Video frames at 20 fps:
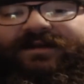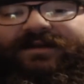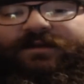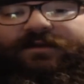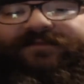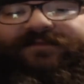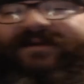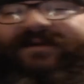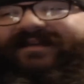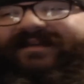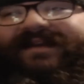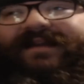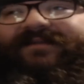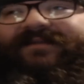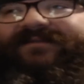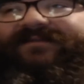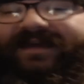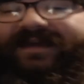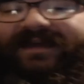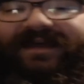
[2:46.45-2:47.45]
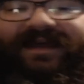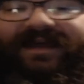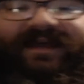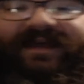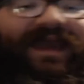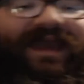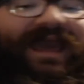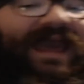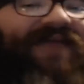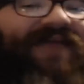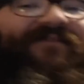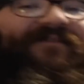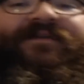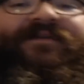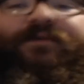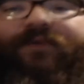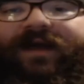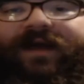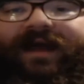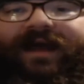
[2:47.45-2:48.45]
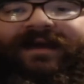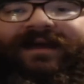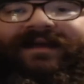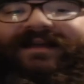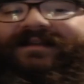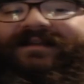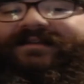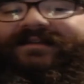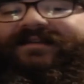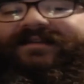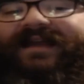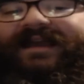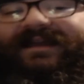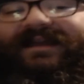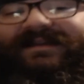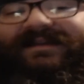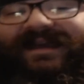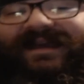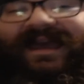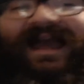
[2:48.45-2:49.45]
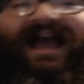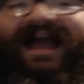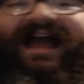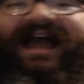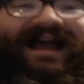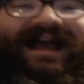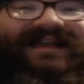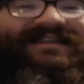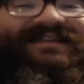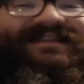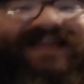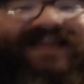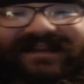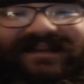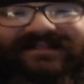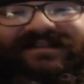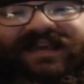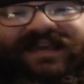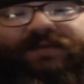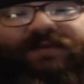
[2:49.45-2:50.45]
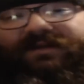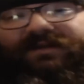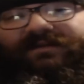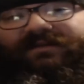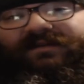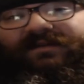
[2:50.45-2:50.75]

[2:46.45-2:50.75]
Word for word: You'll find this kind of thinking everywhere, in society and in entertainment.